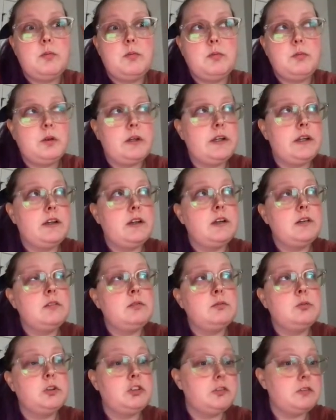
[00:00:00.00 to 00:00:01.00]
like
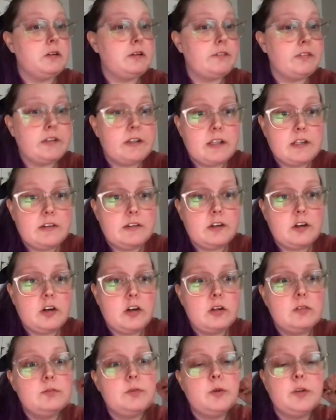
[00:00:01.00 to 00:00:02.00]
what your favorite things
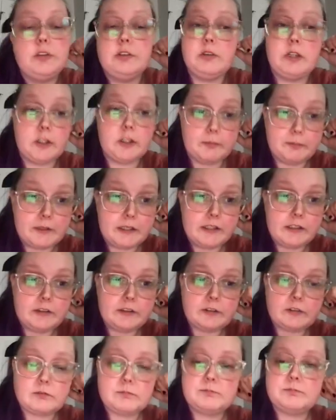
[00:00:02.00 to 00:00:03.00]
are, what you
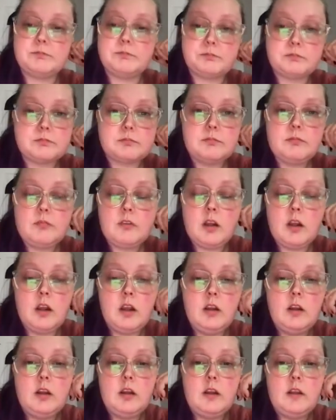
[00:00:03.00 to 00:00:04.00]
recommend,
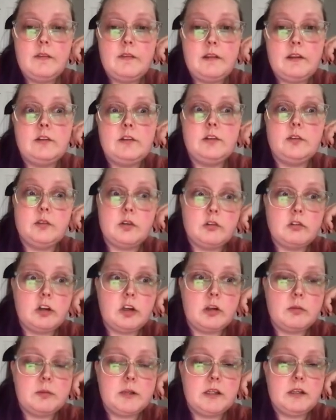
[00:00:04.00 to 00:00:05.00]
things you don't
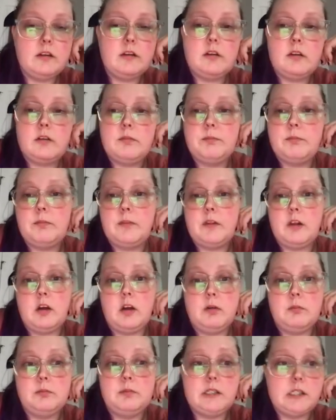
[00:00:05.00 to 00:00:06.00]
recommend,
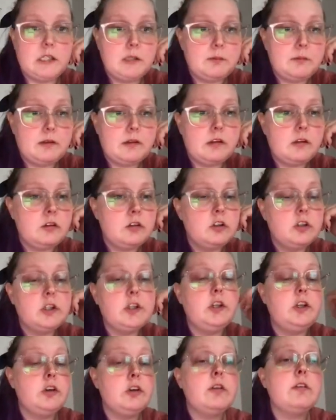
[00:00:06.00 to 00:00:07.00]
tips.
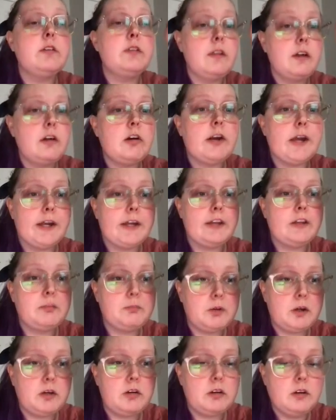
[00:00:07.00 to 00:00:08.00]
Like, you're their
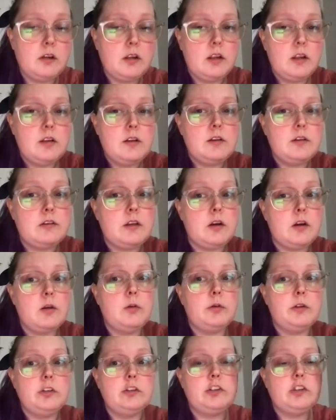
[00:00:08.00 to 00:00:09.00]
expert. So
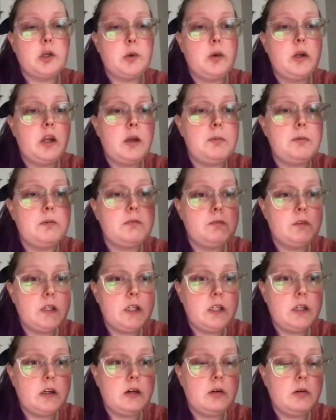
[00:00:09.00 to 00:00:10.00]
when you're showing up in
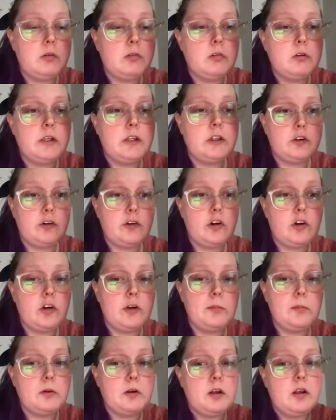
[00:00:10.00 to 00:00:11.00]
video in your
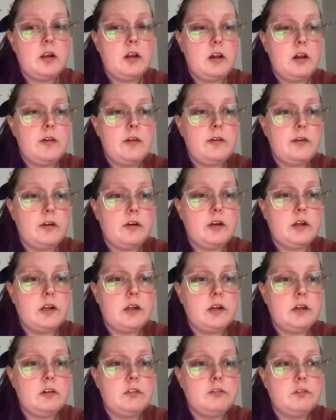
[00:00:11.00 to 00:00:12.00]
group, they're
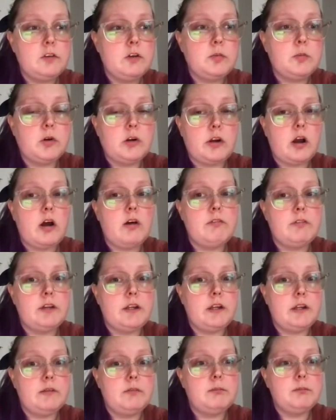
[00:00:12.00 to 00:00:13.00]
gonna feel more
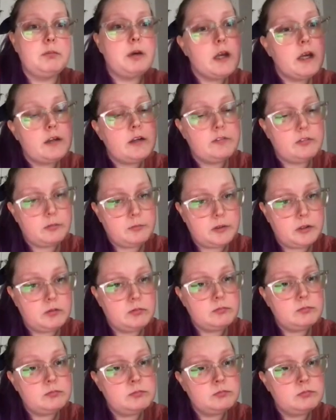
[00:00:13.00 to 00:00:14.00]
confident buying from you.
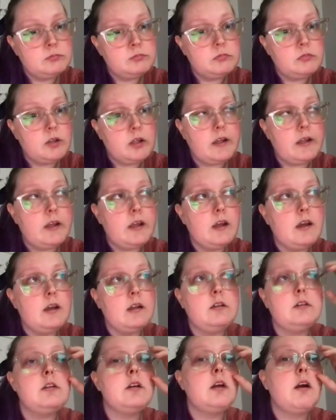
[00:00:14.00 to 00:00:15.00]

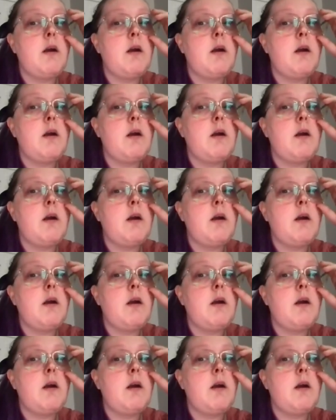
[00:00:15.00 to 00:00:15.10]
And